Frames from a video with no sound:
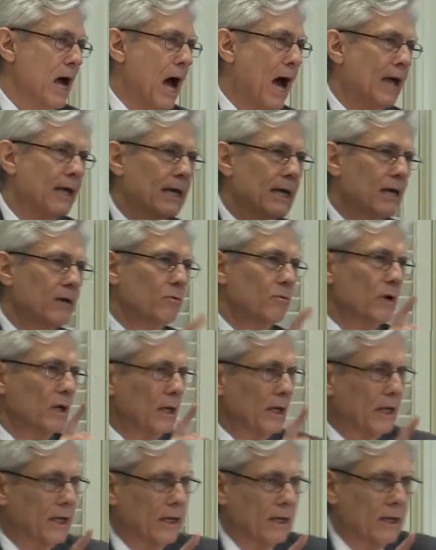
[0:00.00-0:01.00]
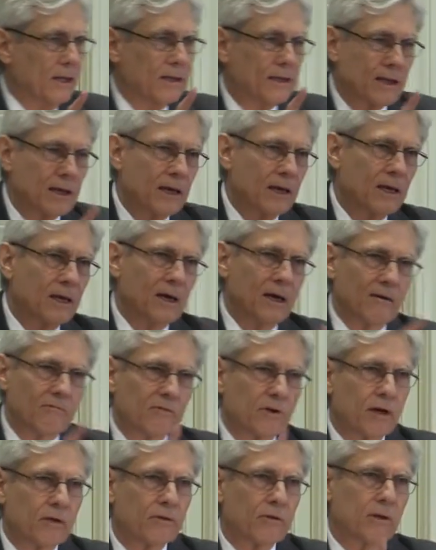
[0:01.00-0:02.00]
I can really think
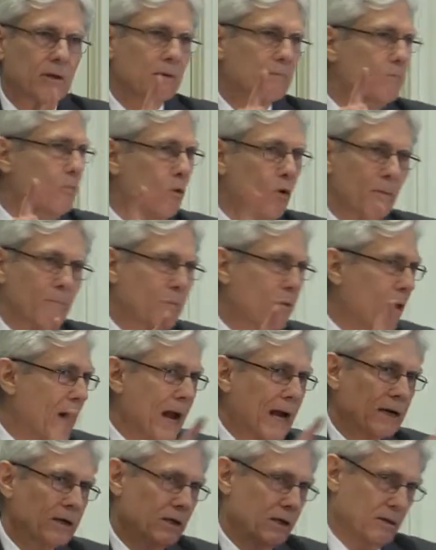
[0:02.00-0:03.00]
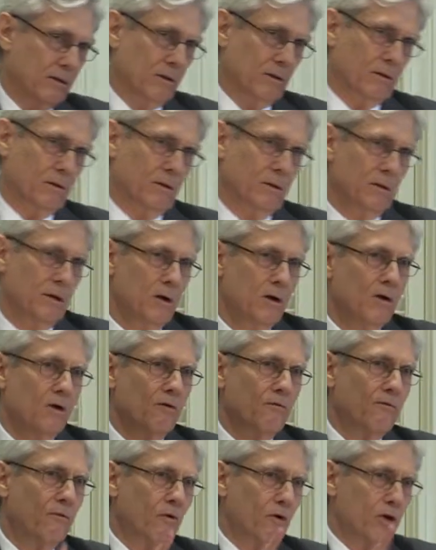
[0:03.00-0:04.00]
of nothing more practical
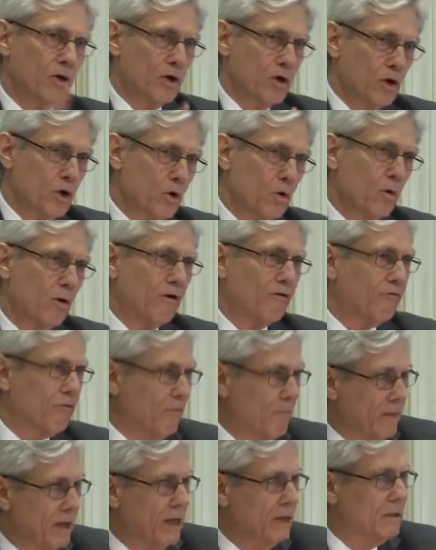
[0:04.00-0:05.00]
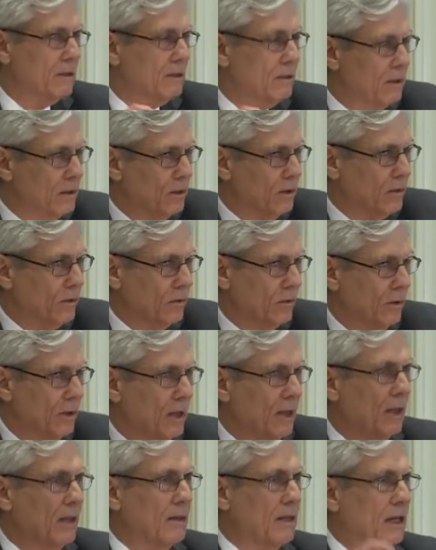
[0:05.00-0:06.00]
for you or for me to do
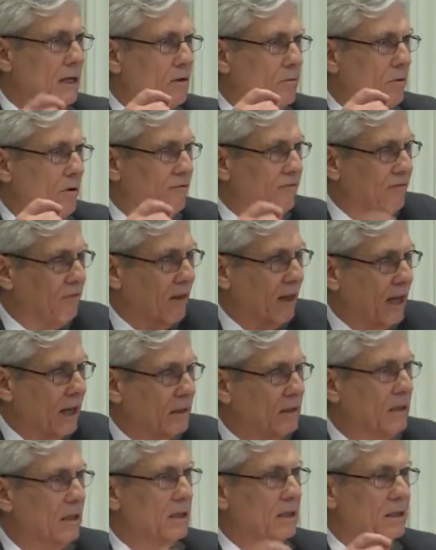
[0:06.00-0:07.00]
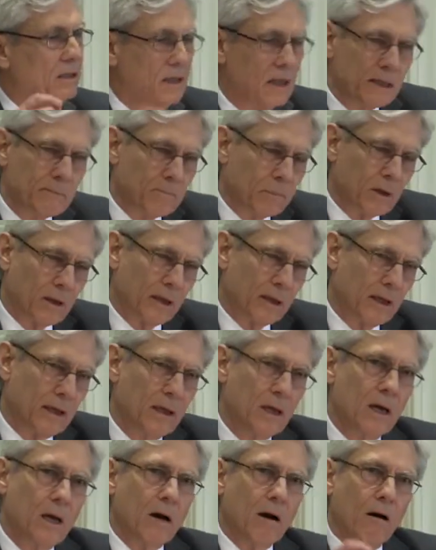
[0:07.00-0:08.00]
than to reflect deeply
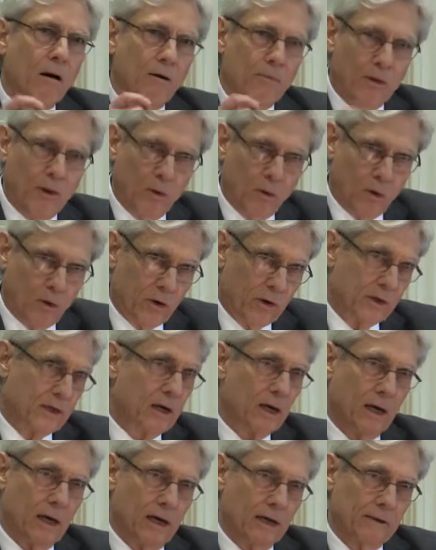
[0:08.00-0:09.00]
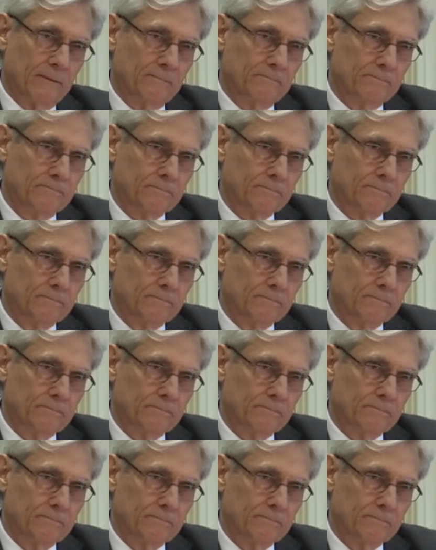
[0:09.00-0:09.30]
on the Lord God.